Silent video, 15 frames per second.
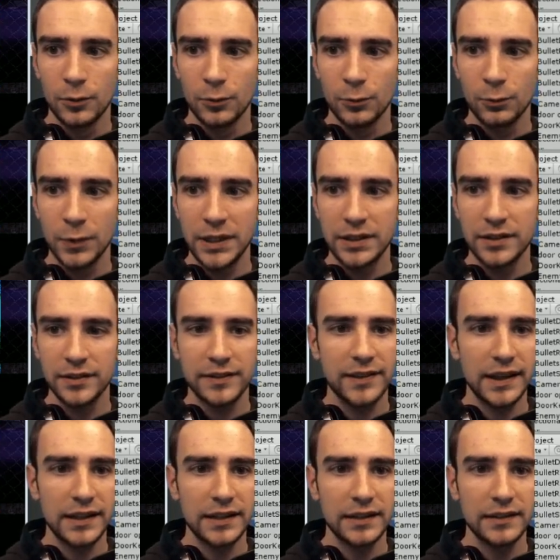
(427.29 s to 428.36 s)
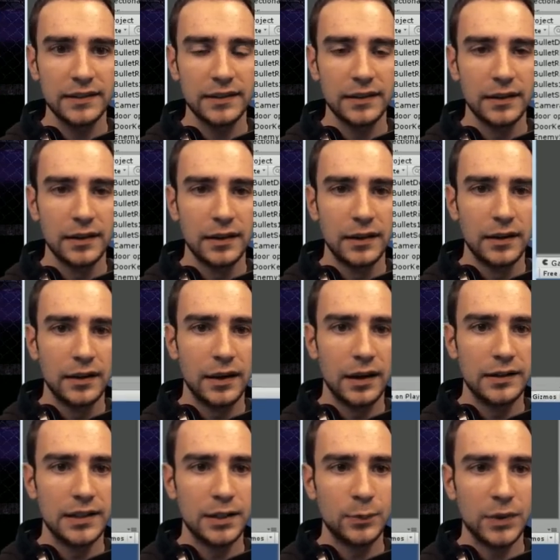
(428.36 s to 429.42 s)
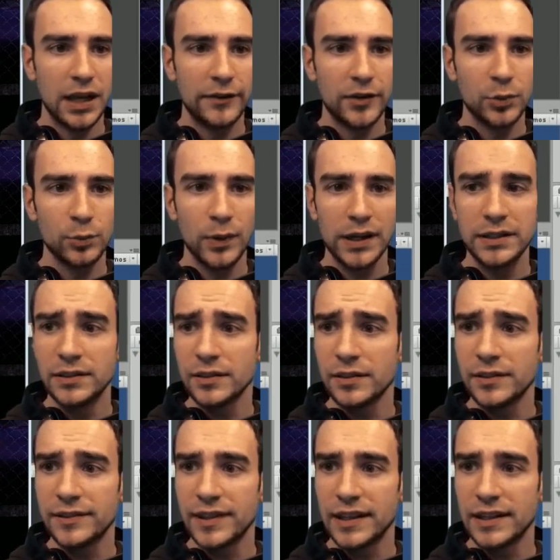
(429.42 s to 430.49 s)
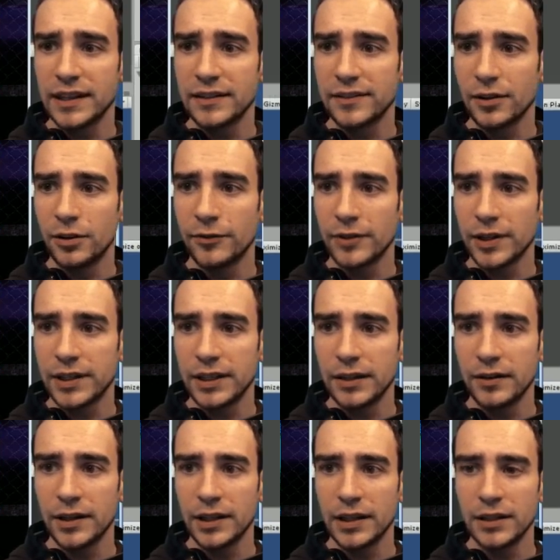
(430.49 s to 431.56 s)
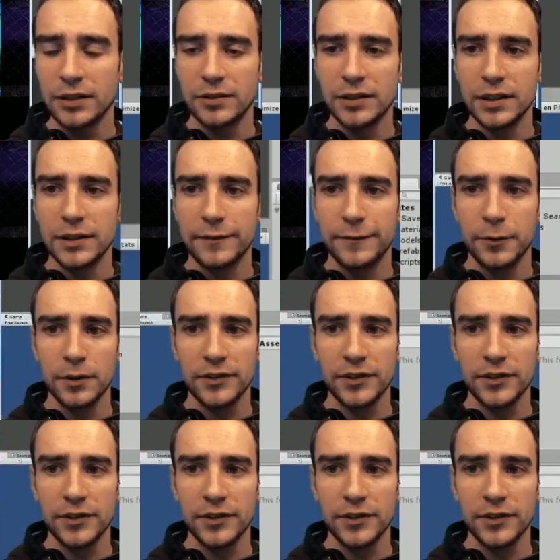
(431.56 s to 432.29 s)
Render Settings, and then we have our render settings over here in Unity 4.